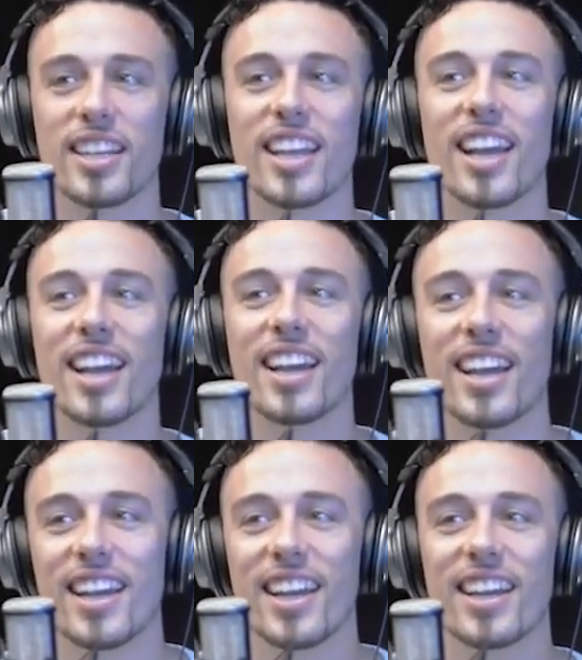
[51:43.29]
two
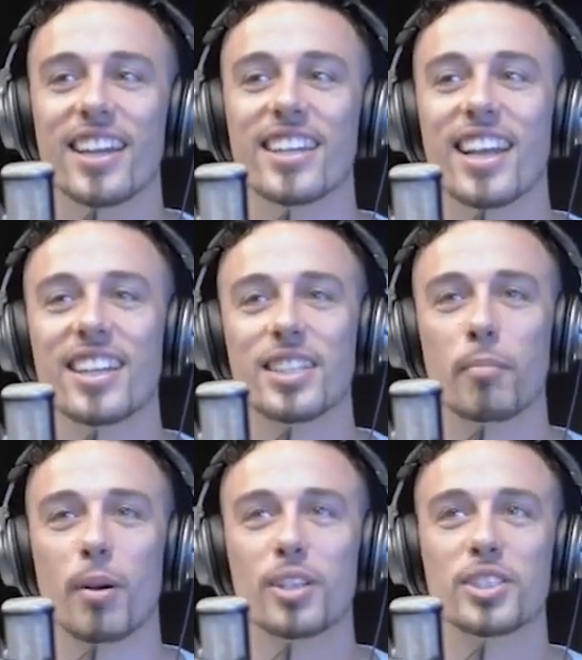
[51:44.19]
shot, bird shot. Yeah, he's like
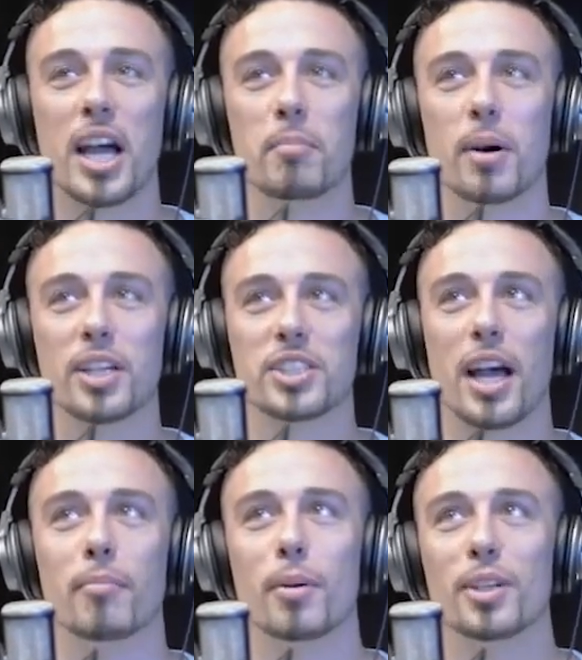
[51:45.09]
bird shot, buck
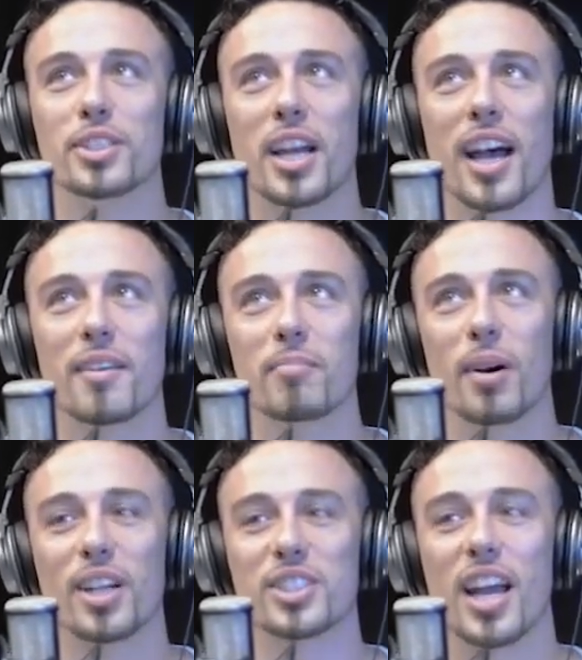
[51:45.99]
shot, bird shot,
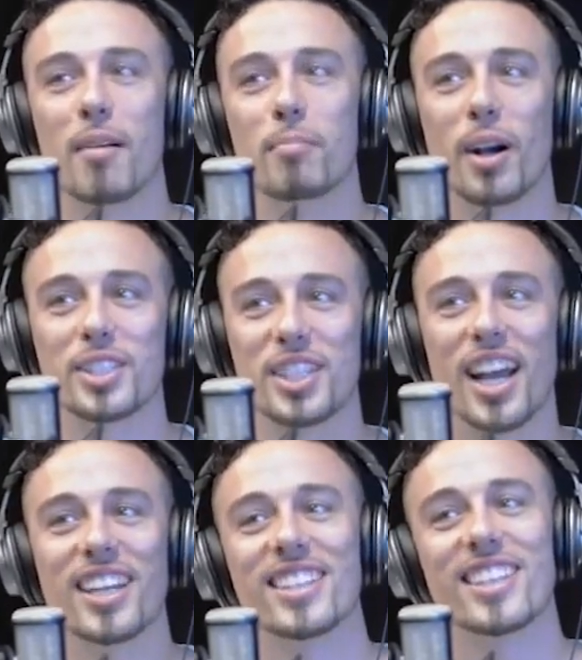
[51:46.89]
buck shot, buck
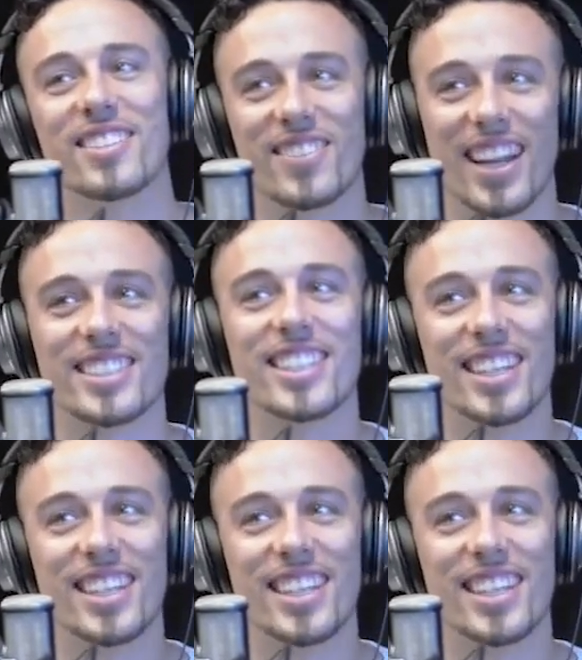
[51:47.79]
shot, and then like, after that, the